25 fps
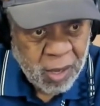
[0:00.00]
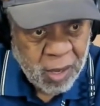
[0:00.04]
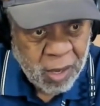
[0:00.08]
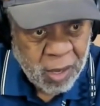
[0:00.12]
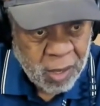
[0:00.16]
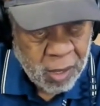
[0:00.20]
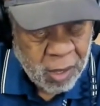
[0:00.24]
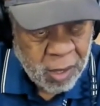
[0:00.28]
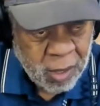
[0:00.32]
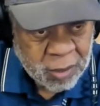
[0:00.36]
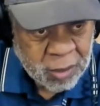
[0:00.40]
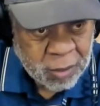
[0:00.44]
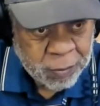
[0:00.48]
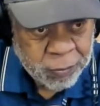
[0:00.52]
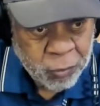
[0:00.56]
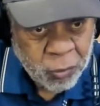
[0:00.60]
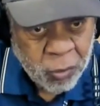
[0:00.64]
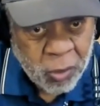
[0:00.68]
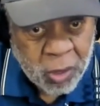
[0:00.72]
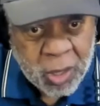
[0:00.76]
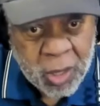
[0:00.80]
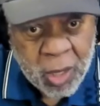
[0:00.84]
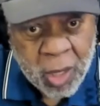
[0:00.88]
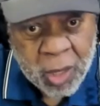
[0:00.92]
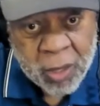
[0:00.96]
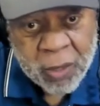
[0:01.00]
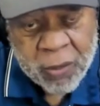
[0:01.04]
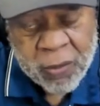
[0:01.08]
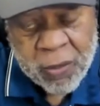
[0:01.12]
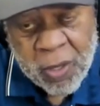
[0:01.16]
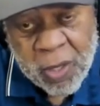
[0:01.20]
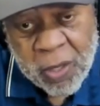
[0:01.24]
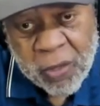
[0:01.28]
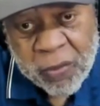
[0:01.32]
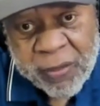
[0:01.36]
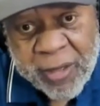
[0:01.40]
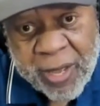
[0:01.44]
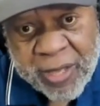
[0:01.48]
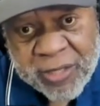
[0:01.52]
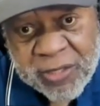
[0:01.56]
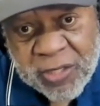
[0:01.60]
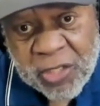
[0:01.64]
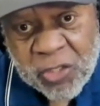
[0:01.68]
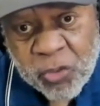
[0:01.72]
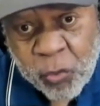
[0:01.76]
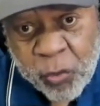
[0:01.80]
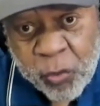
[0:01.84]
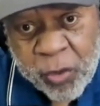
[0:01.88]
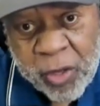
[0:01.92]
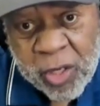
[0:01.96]
uh, under Bull Connor, that's
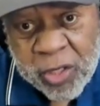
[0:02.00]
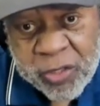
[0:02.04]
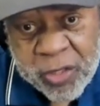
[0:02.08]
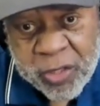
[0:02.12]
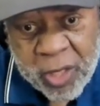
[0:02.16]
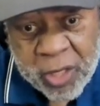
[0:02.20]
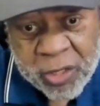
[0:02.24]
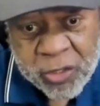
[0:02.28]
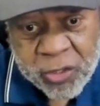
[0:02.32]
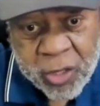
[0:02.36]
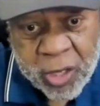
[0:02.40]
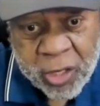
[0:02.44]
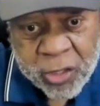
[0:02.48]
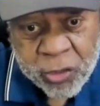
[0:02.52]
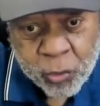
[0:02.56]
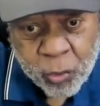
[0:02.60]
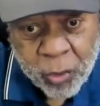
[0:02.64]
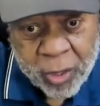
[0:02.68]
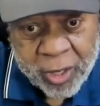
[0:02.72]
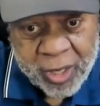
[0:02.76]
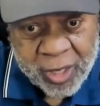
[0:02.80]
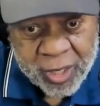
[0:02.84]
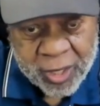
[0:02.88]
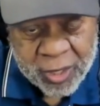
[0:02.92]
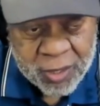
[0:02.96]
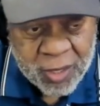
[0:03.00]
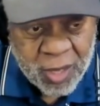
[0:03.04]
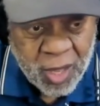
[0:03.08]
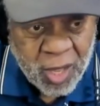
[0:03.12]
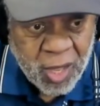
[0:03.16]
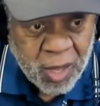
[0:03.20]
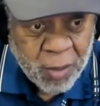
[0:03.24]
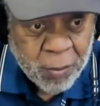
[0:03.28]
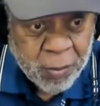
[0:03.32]
as real as, as, as rain.